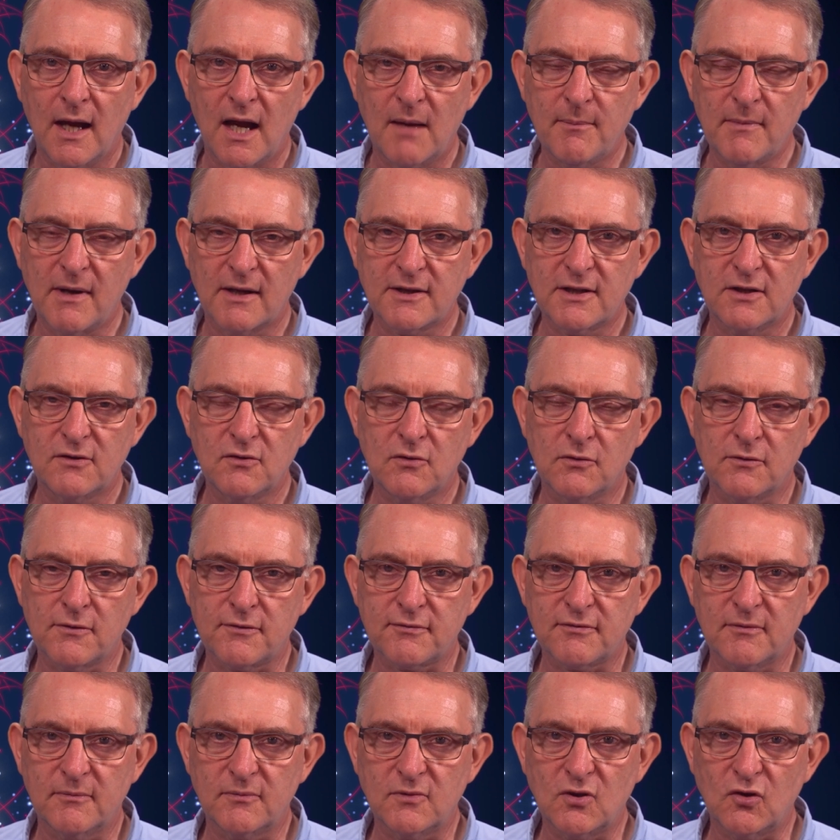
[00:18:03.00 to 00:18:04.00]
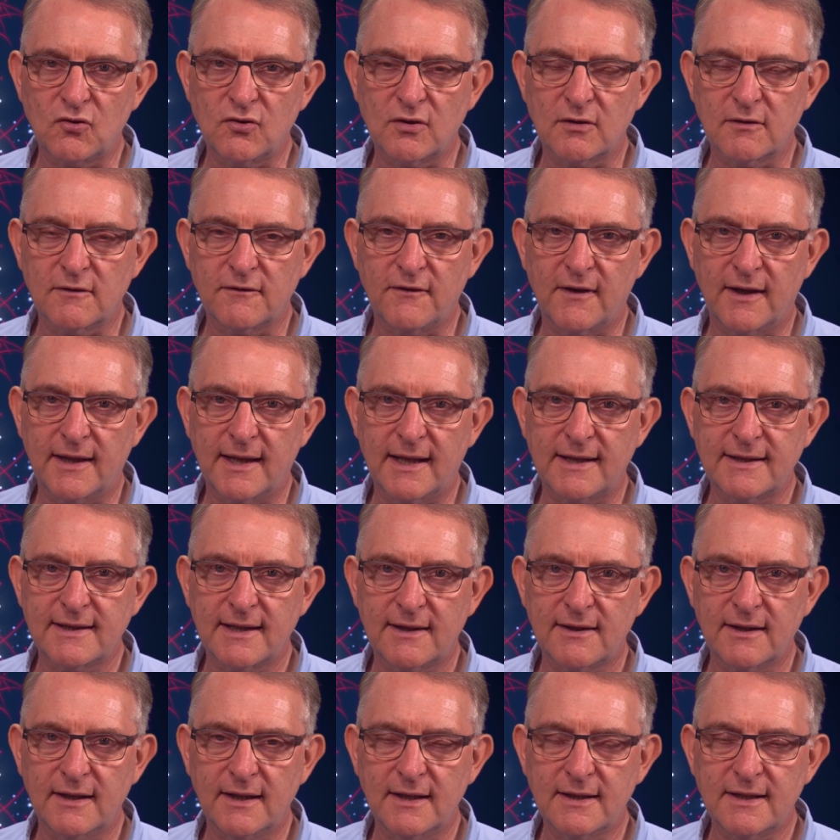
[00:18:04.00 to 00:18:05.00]
I'm Martin North from Digital Finance
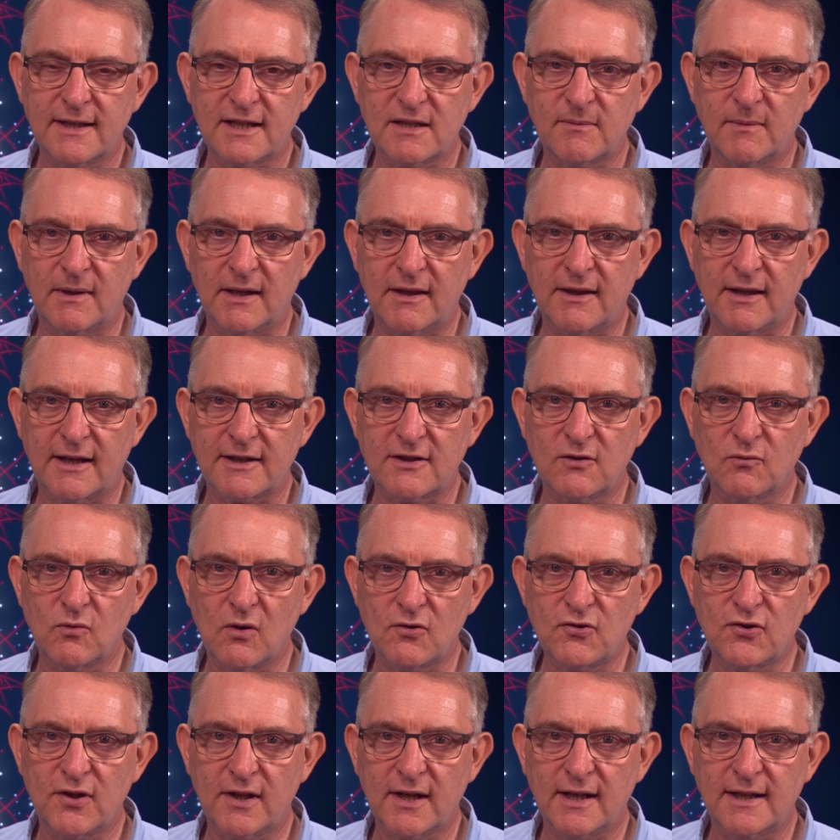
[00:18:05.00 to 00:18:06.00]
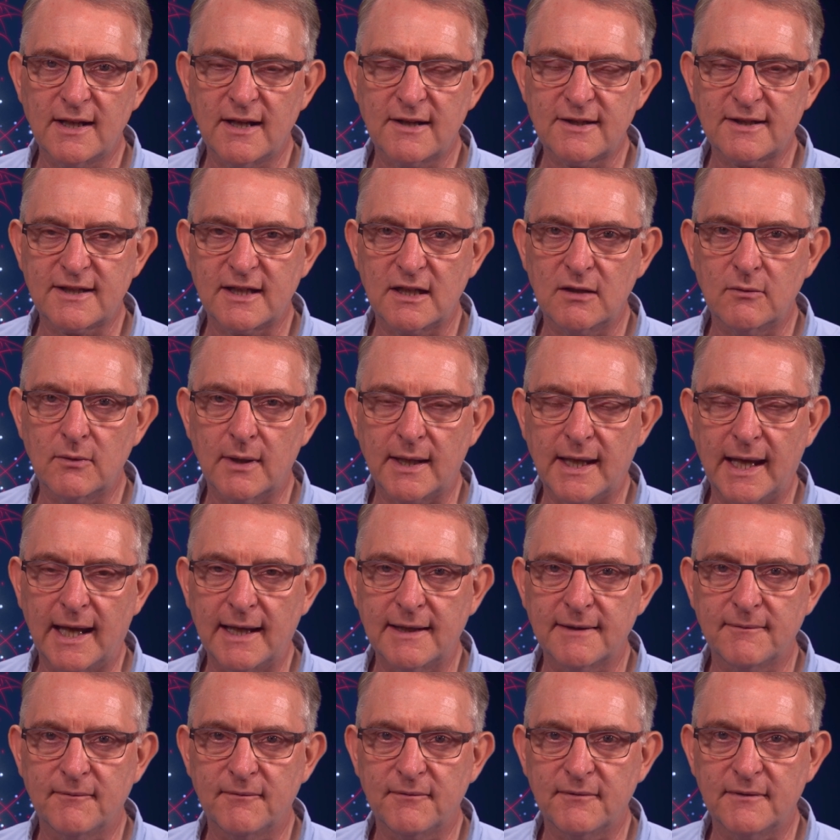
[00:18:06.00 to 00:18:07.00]
Analytics. Many thanks for watching, and I'll see you
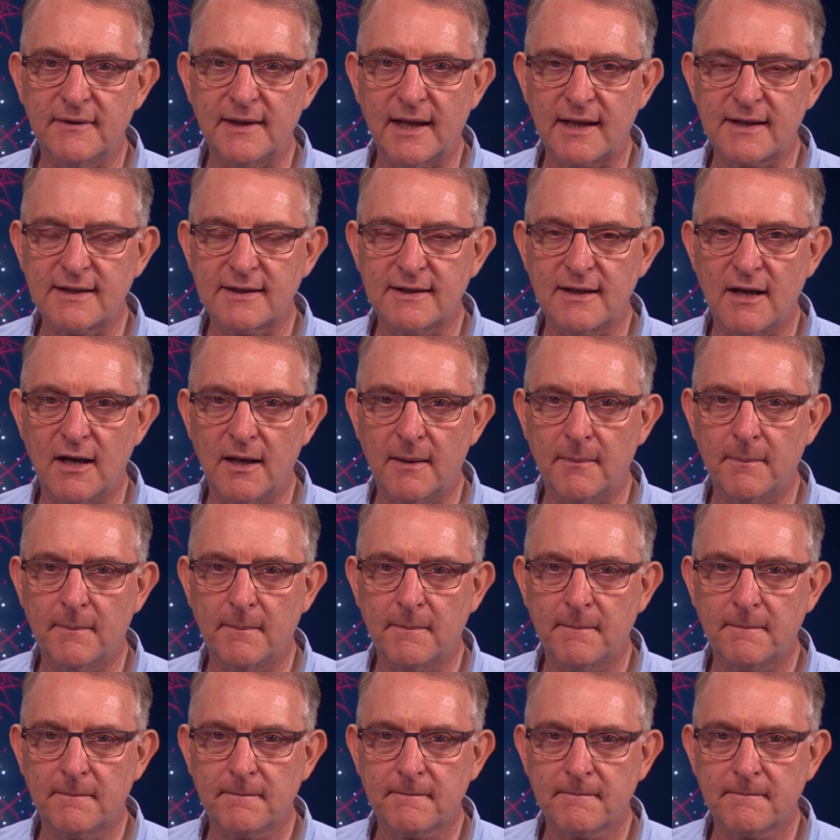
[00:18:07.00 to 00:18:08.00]
again next time.